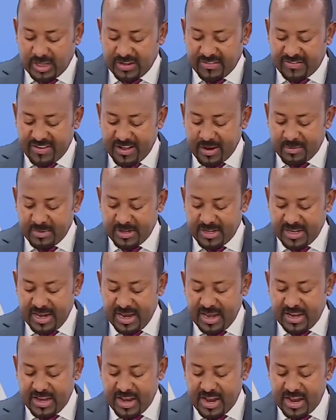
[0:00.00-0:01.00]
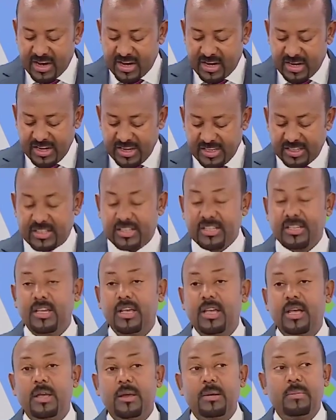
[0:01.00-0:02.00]
farmed area increase
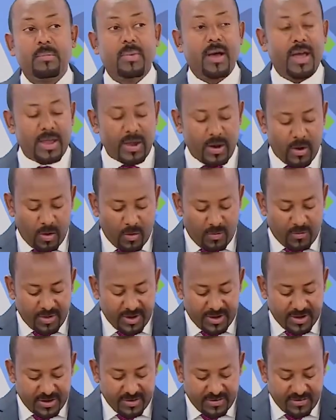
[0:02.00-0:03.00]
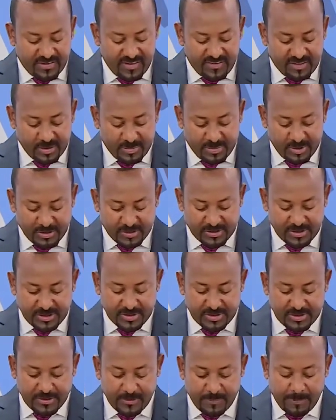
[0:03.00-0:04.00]
by over 50%,
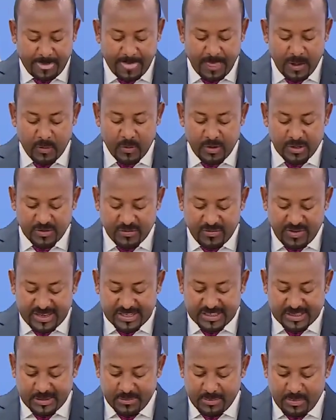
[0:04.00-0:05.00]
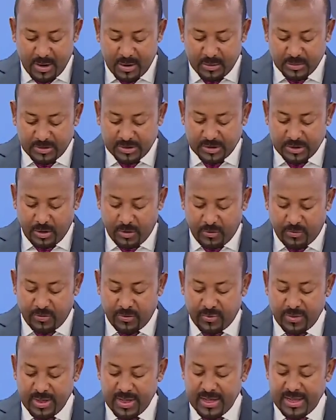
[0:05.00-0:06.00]
with vast amounts of
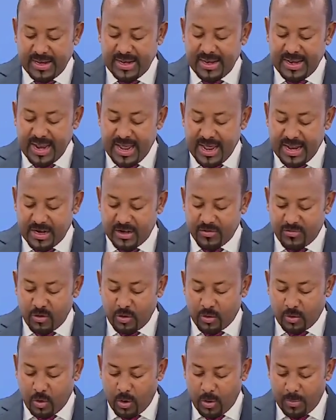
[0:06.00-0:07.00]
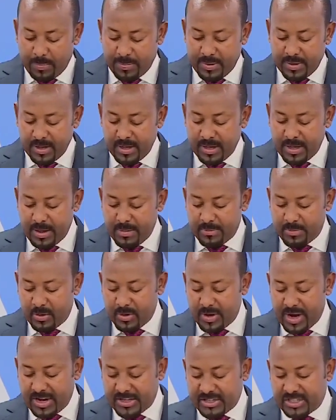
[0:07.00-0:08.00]
land for crop
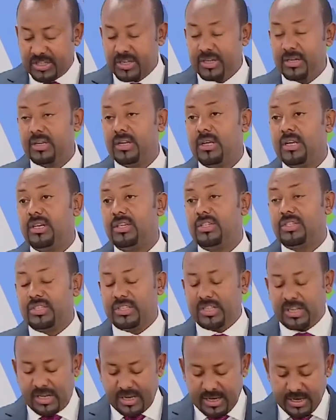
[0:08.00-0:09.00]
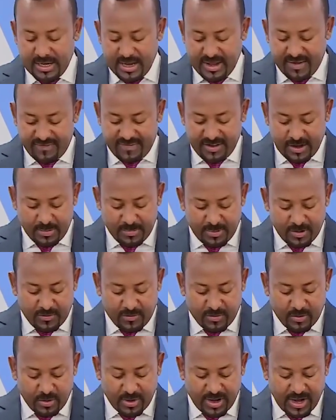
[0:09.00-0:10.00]
production still available
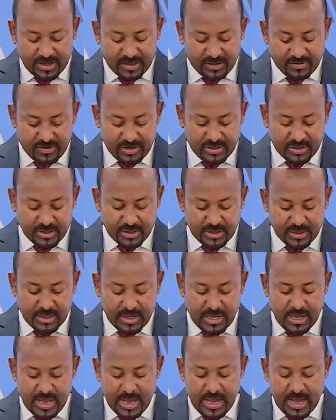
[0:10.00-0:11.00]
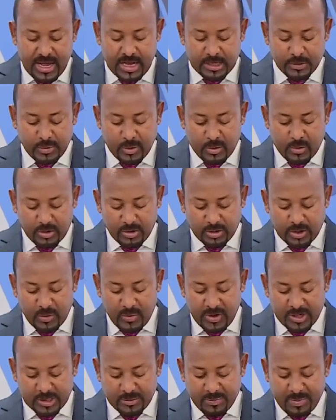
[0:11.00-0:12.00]
for cultivation. As we continue
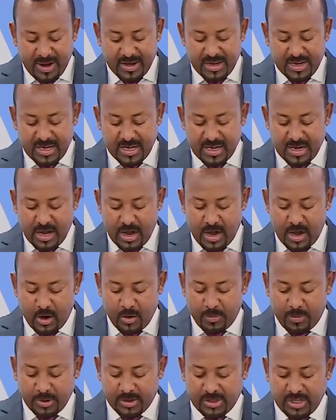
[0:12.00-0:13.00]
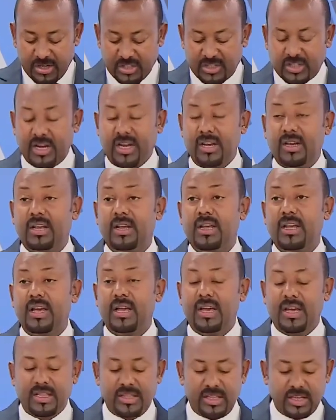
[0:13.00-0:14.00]
expanding our potential
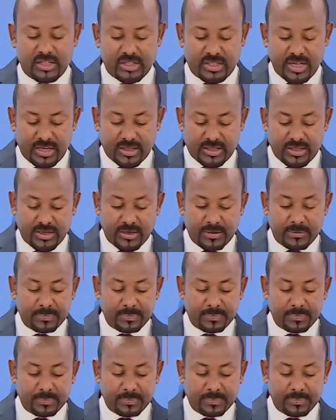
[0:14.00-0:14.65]
in this sector,